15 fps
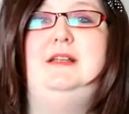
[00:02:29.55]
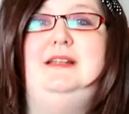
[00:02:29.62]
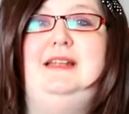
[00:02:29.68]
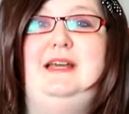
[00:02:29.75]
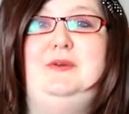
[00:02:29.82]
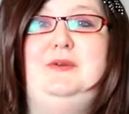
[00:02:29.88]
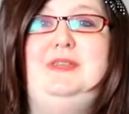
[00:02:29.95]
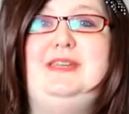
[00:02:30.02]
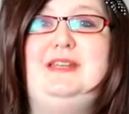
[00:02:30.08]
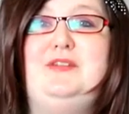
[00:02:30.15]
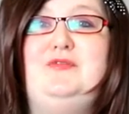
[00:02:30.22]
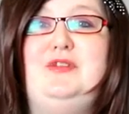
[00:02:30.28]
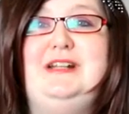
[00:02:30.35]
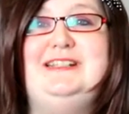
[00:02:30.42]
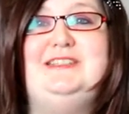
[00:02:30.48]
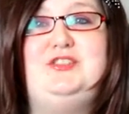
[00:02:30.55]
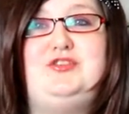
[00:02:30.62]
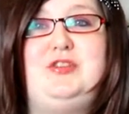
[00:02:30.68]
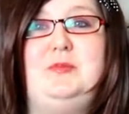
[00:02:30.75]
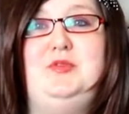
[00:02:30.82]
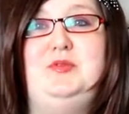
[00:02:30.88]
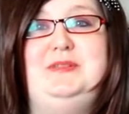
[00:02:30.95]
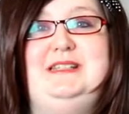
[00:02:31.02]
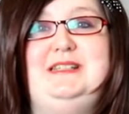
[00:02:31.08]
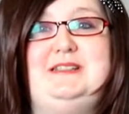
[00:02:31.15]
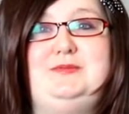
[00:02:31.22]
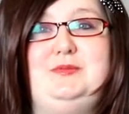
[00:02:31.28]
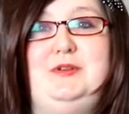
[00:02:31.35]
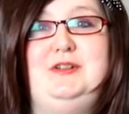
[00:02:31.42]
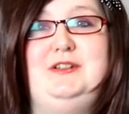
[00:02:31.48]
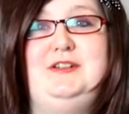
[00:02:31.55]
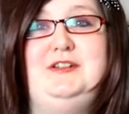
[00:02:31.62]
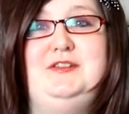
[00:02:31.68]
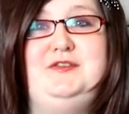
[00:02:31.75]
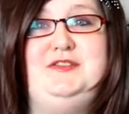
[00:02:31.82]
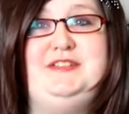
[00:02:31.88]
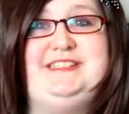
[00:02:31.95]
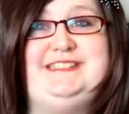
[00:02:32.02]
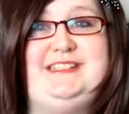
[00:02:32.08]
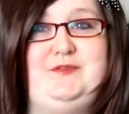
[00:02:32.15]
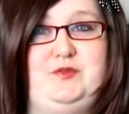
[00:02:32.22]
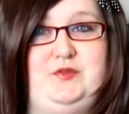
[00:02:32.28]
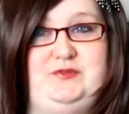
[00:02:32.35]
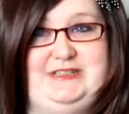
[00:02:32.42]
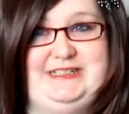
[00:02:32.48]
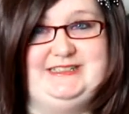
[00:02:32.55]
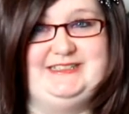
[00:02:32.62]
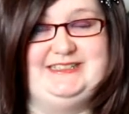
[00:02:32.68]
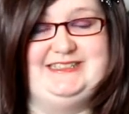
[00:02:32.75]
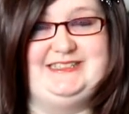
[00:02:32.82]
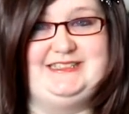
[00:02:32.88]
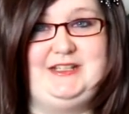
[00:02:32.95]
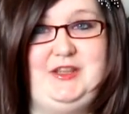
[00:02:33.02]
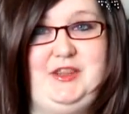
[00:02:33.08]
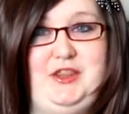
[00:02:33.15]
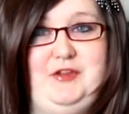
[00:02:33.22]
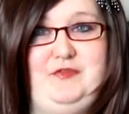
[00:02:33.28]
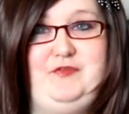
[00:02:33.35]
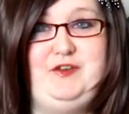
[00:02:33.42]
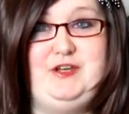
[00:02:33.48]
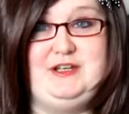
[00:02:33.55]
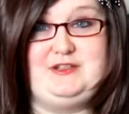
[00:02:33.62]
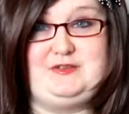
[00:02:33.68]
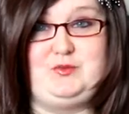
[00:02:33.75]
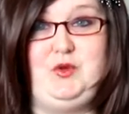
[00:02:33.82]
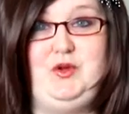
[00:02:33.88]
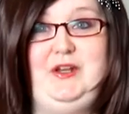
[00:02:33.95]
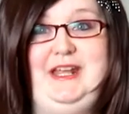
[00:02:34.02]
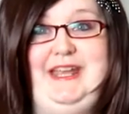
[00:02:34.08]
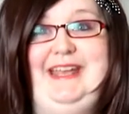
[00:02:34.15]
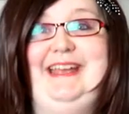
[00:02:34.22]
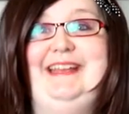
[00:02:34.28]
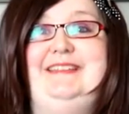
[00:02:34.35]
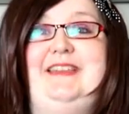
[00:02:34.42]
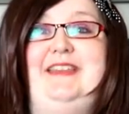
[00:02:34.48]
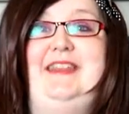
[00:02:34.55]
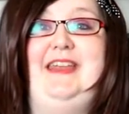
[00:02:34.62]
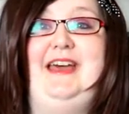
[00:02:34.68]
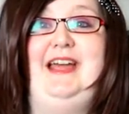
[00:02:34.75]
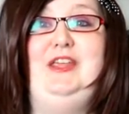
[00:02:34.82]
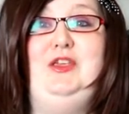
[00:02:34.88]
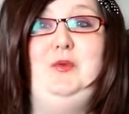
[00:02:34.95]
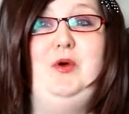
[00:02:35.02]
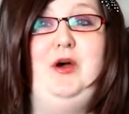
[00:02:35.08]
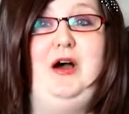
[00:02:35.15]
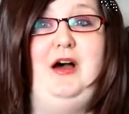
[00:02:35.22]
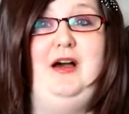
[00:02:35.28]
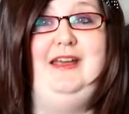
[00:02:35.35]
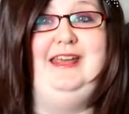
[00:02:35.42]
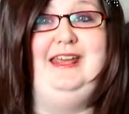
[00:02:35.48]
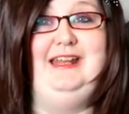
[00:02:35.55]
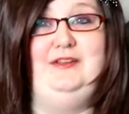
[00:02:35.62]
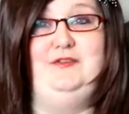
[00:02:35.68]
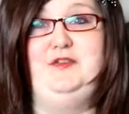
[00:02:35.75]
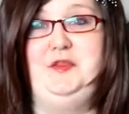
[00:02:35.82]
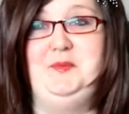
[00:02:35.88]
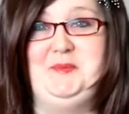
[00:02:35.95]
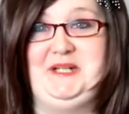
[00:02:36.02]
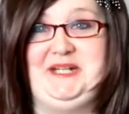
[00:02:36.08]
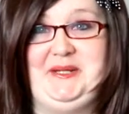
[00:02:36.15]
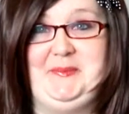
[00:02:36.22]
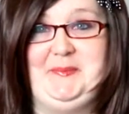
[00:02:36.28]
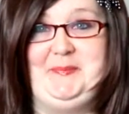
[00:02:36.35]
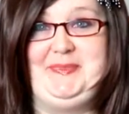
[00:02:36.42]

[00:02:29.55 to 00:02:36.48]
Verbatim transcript: Now, you're going to run into trouble with this one for several reasons. The first one is that you are in it for the money.